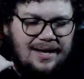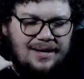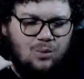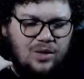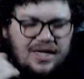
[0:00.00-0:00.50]

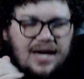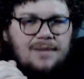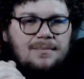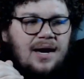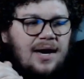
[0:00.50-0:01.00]
with that
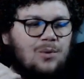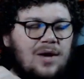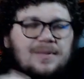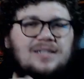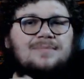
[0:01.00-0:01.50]
in mind, when I
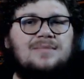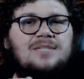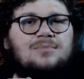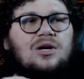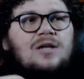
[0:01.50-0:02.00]
picked up this
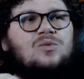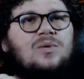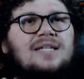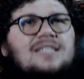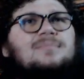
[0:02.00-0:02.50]
book, I was
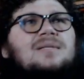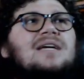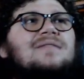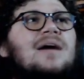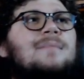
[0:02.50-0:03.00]
willing to
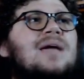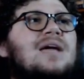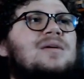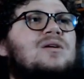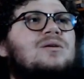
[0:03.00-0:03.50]
believe that
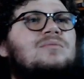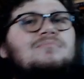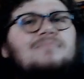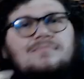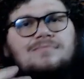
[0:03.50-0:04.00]
maybe
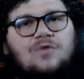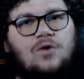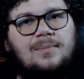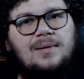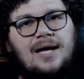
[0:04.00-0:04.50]

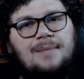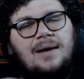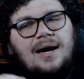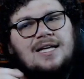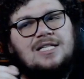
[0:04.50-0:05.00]
Four Blind
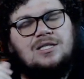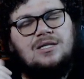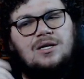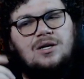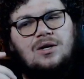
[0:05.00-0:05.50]
Mice
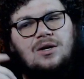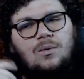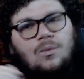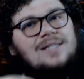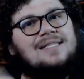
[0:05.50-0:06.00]

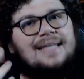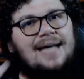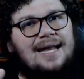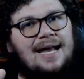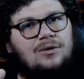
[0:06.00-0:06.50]
was
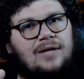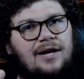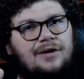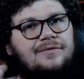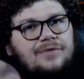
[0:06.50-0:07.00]
an
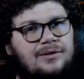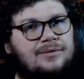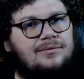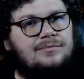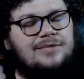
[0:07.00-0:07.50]
outlier for
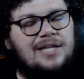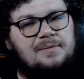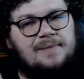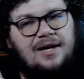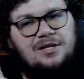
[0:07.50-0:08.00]
James
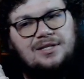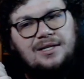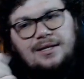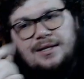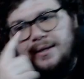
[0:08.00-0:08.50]

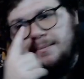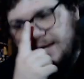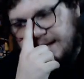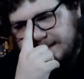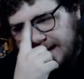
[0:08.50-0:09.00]
Patterson.
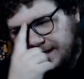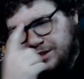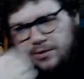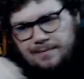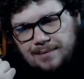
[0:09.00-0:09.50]
Because I
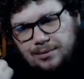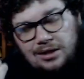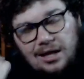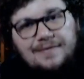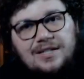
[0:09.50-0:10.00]
do remember
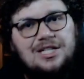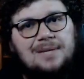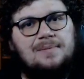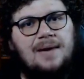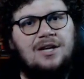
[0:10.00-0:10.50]
loving
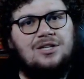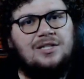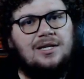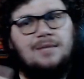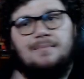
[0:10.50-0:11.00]
James
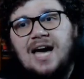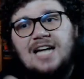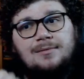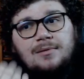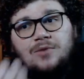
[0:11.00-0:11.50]
Patterson. The
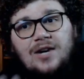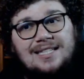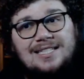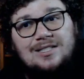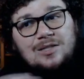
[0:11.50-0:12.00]
Maximum Ride
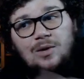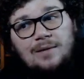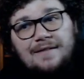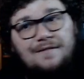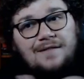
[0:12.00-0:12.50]
series is one of
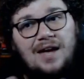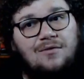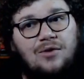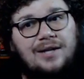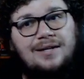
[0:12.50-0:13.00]
my
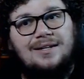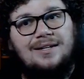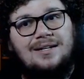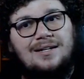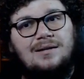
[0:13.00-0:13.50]
favorite
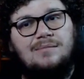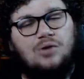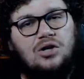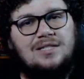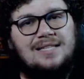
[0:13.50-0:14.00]

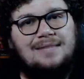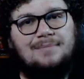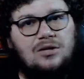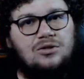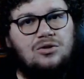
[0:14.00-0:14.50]
books in
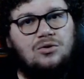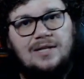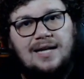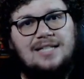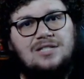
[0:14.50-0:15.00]
middle school
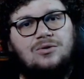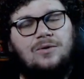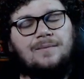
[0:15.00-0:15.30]
and high school.